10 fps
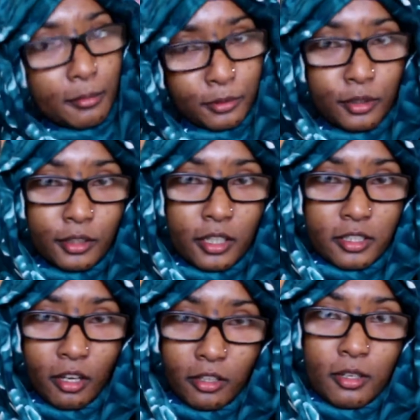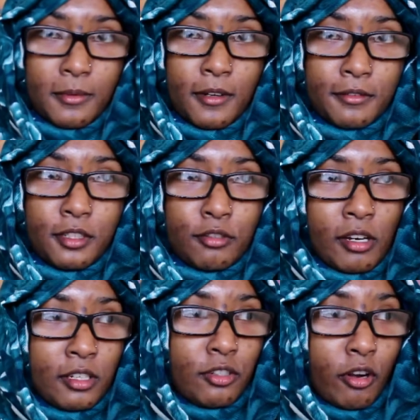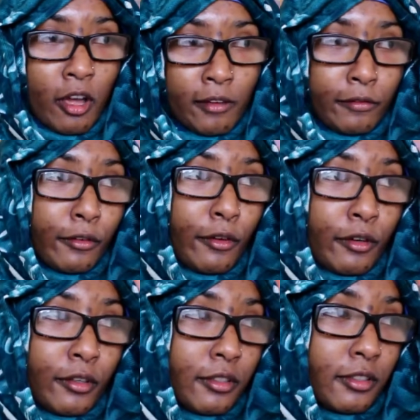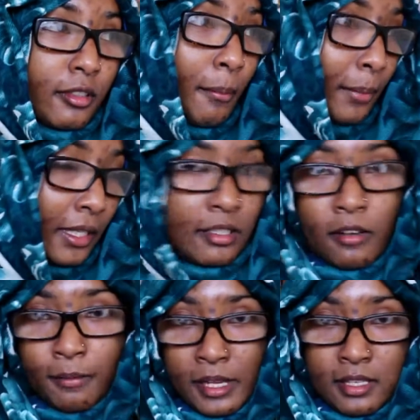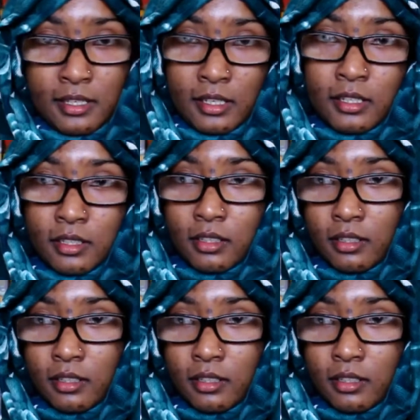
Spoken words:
I'm sure you guys aren't dumb enough to trade your life for some piece of plastic.